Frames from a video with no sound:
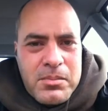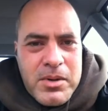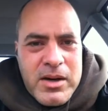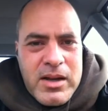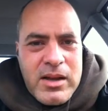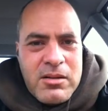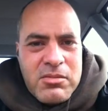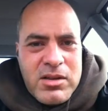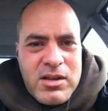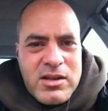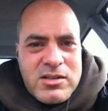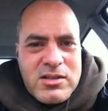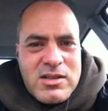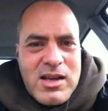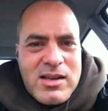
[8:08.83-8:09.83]
but it really
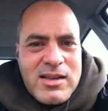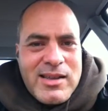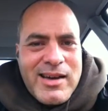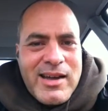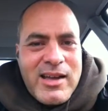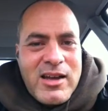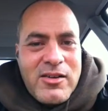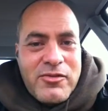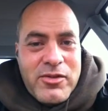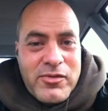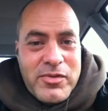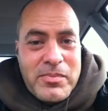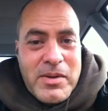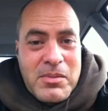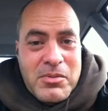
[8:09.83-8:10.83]
doesn't take a lot of
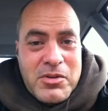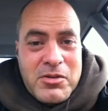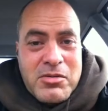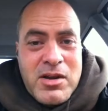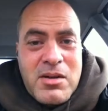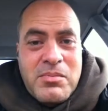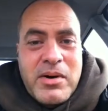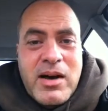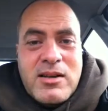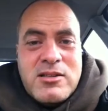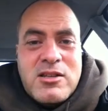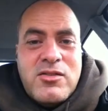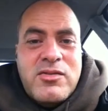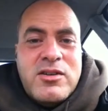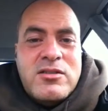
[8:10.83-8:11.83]
effort for people to create
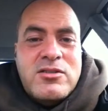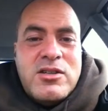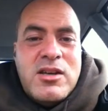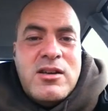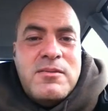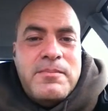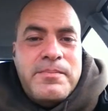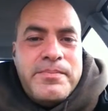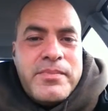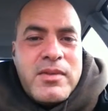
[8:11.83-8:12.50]
positive energy.